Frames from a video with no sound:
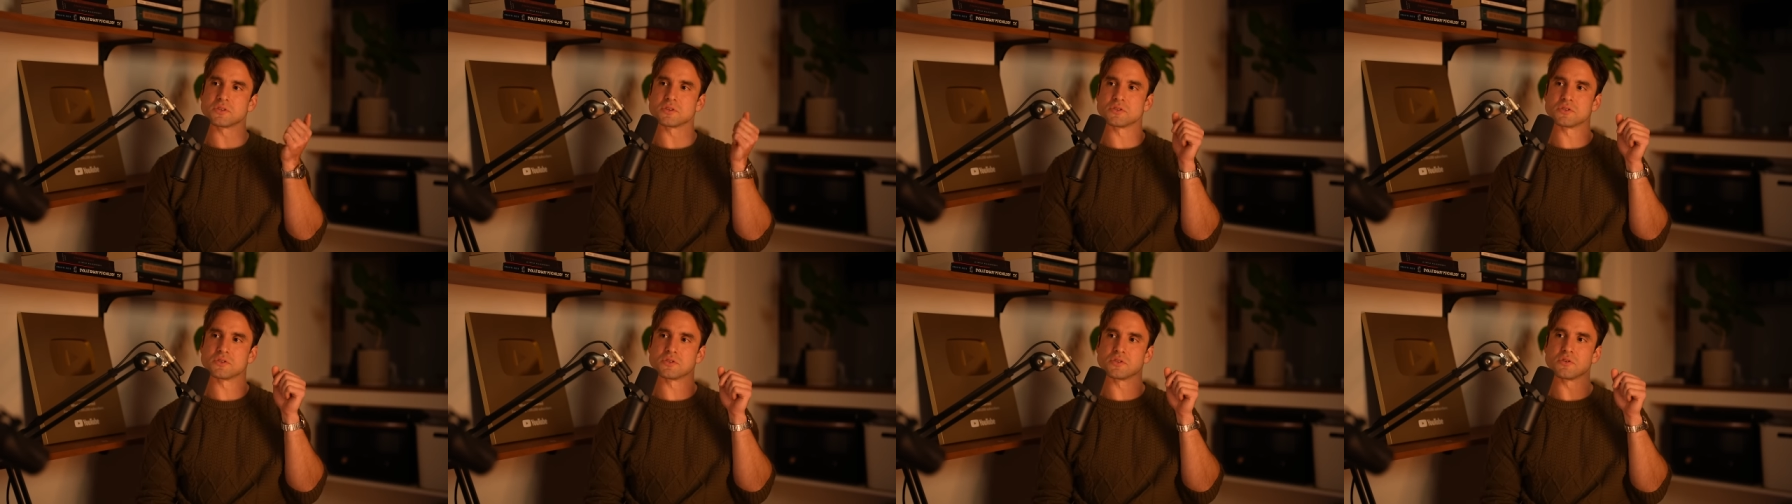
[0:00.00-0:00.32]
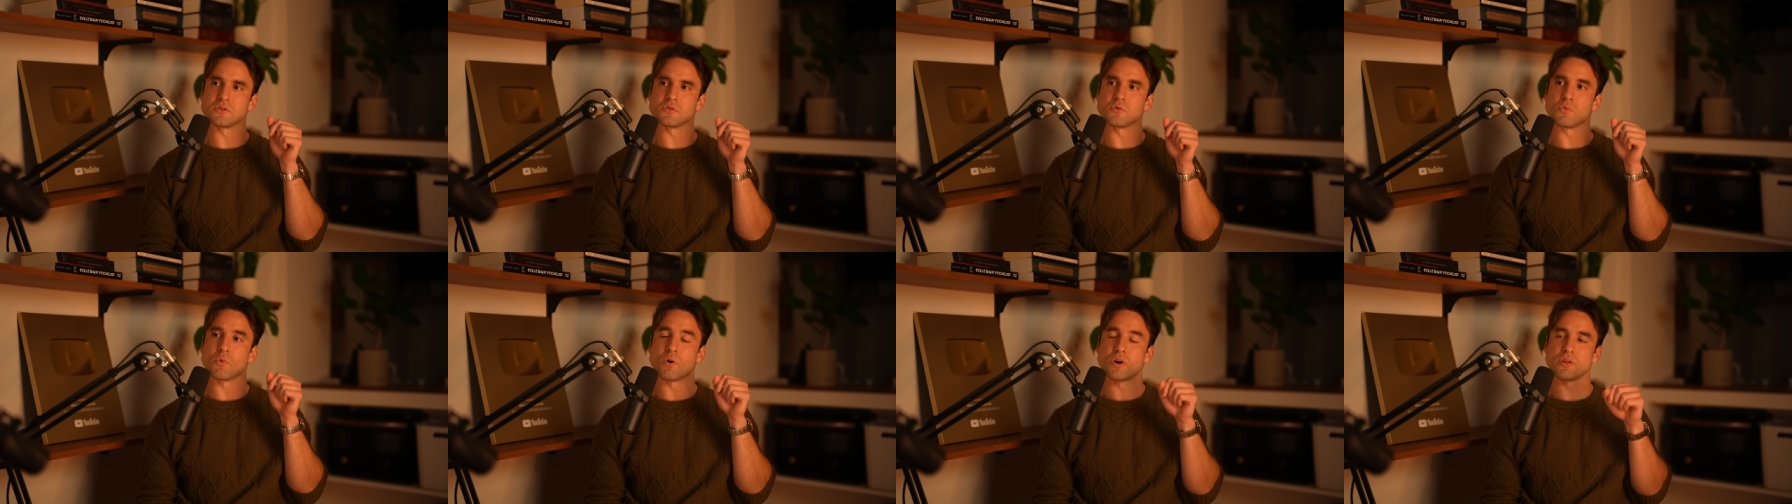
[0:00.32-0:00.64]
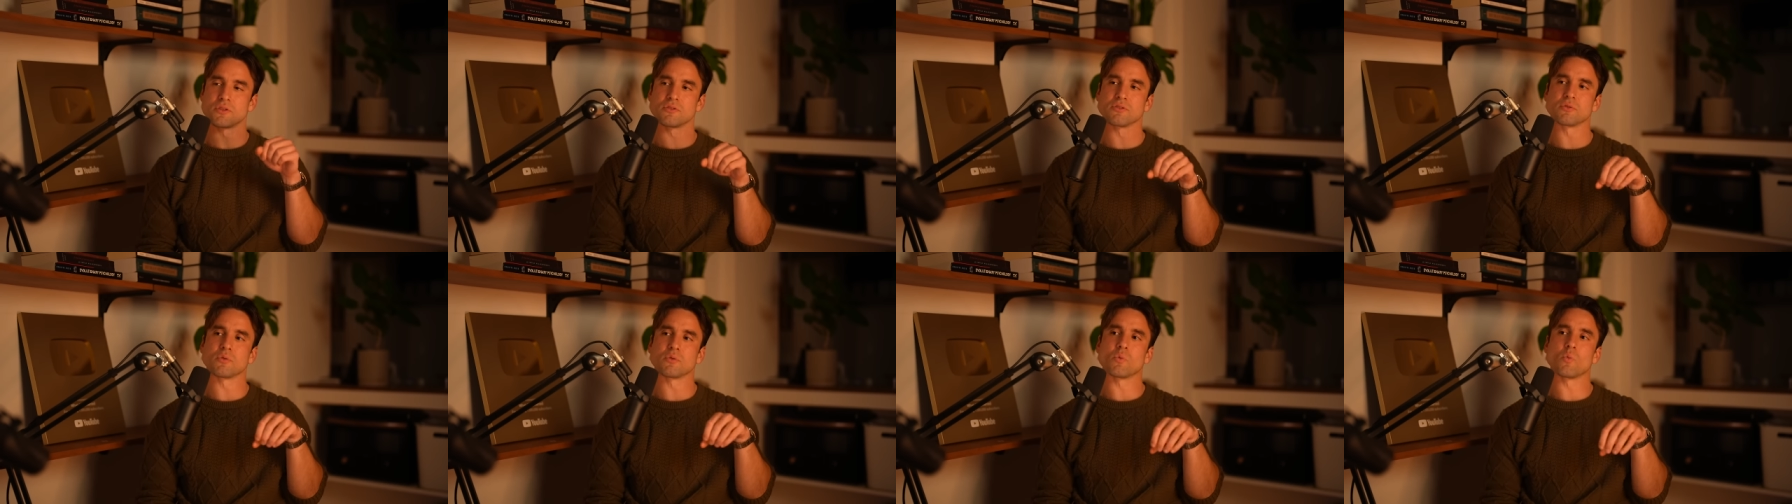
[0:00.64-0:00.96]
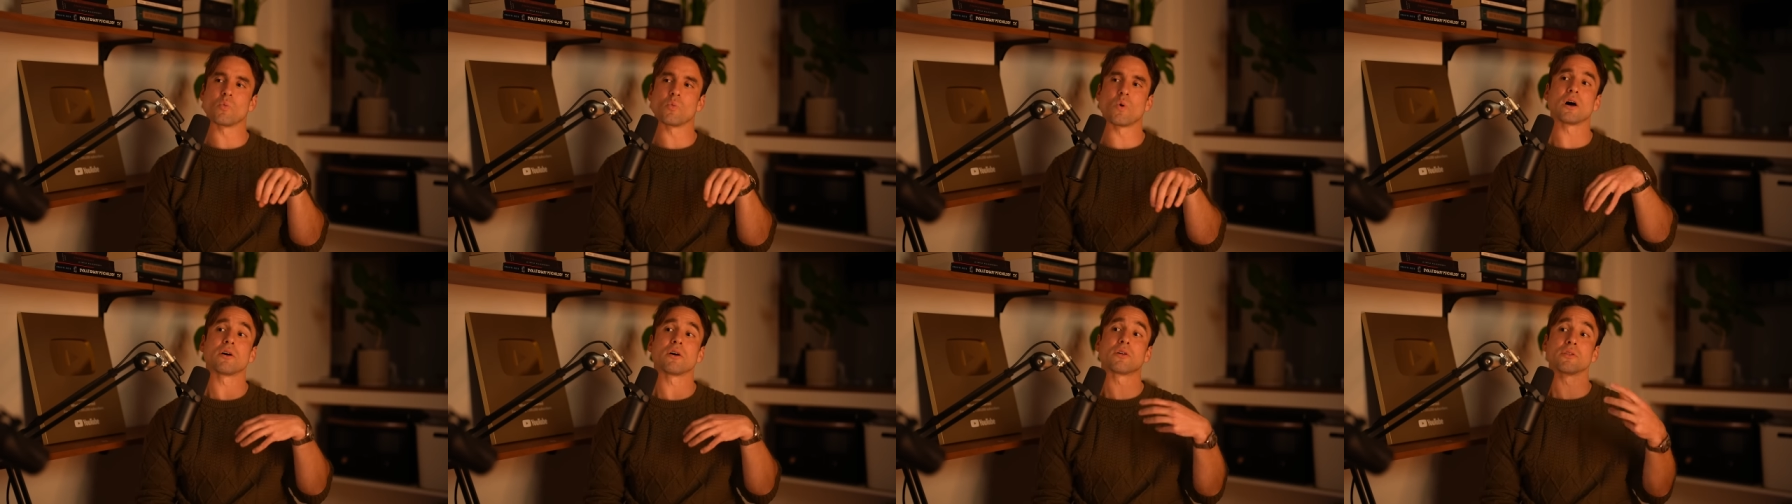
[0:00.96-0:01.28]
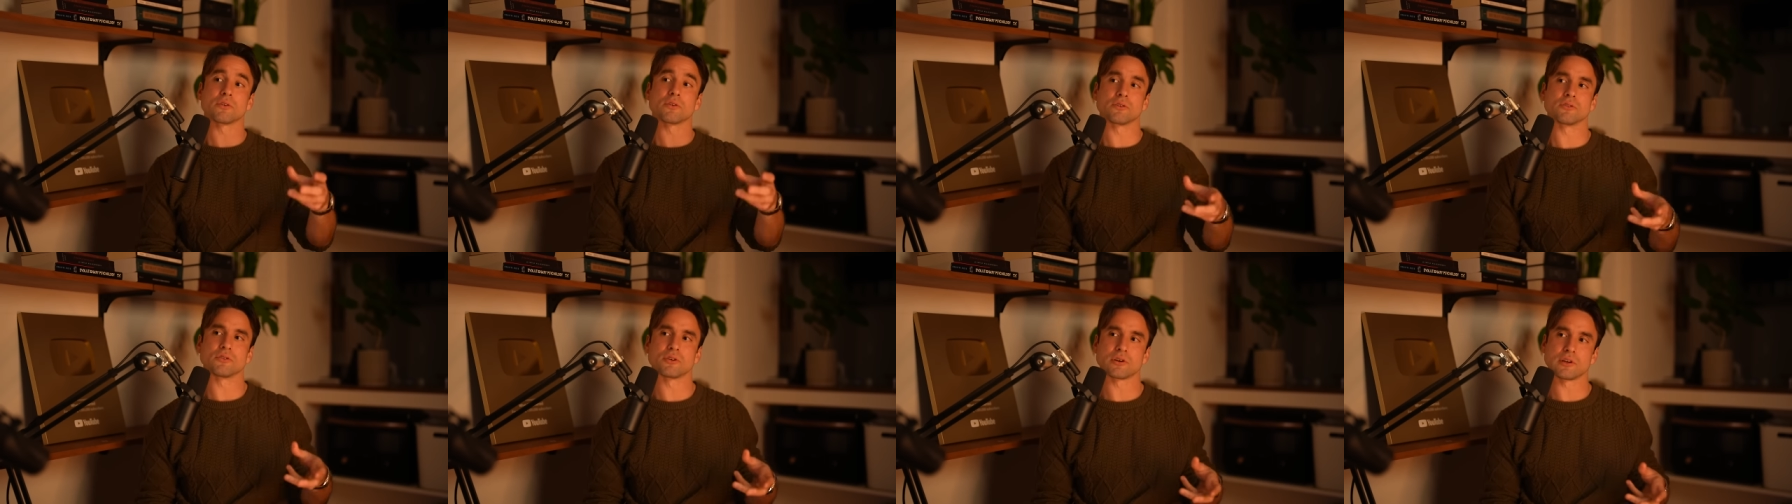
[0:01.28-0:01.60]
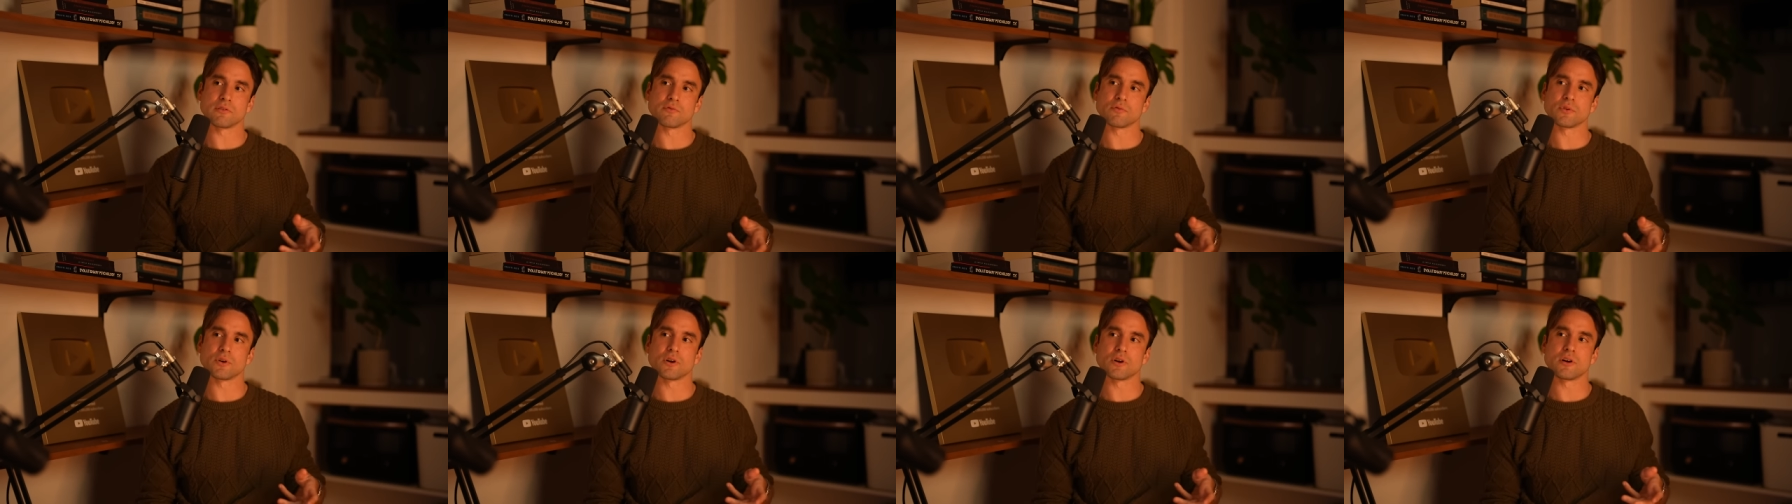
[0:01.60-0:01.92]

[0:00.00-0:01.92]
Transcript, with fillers: do while they're while they're looking for a